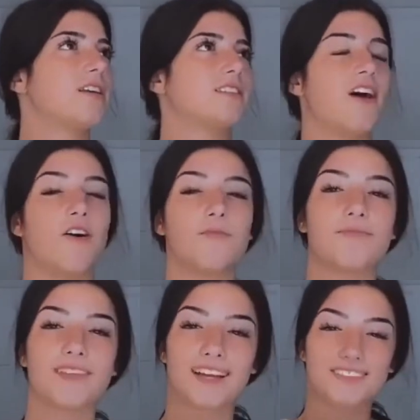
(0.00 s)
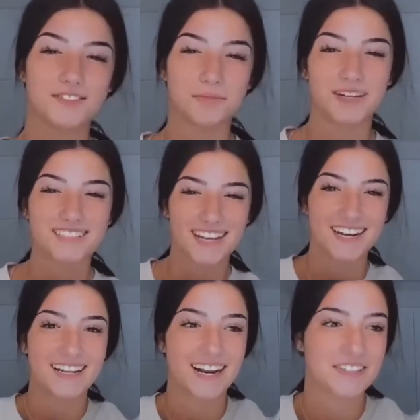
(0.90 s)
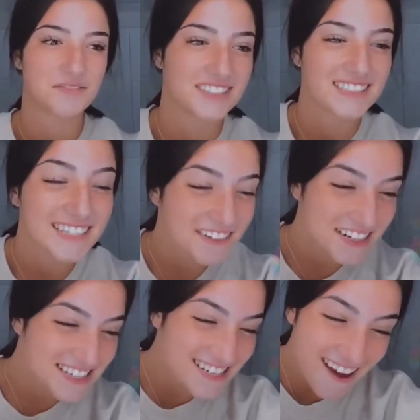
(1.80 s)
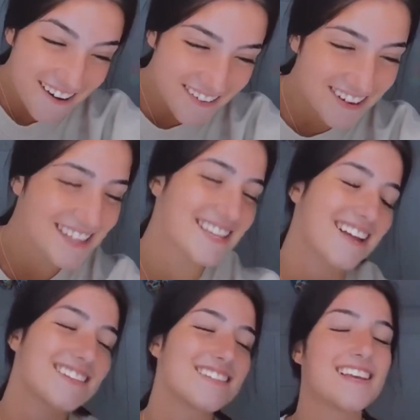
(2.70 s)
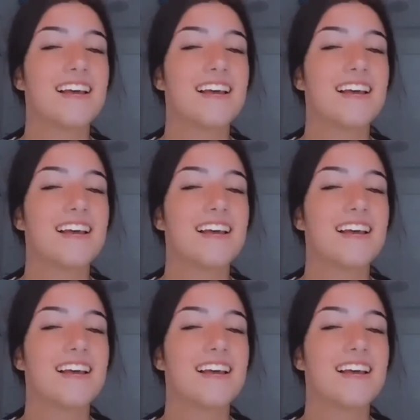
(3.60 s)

So that's super exciting, and I just wanted to let you guys know, because that's